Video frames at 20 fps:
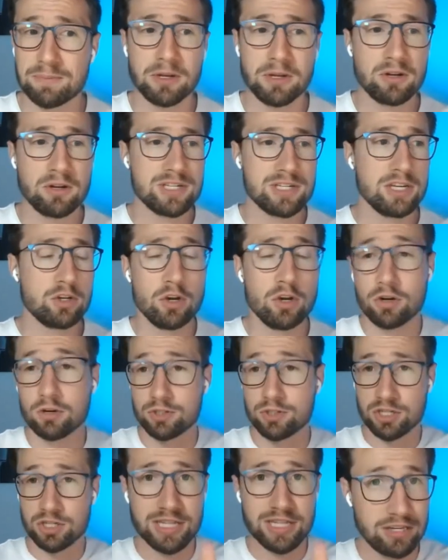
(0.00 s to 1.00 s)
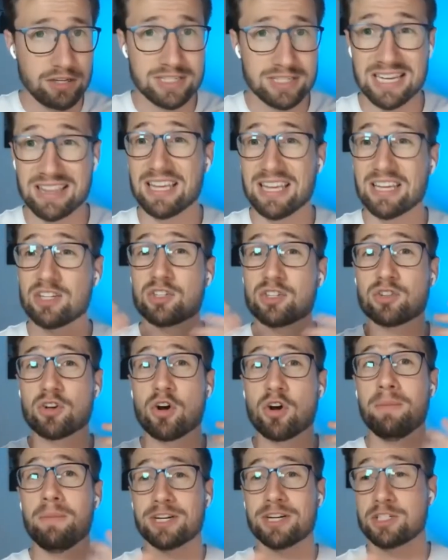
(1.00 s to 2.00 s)
because in Google, just like you said, there's
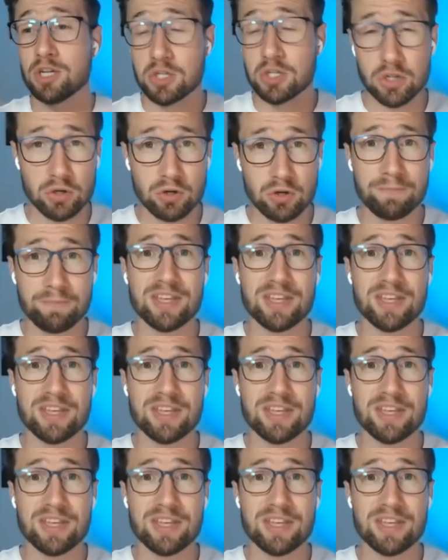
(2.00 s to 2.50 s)
so much to do,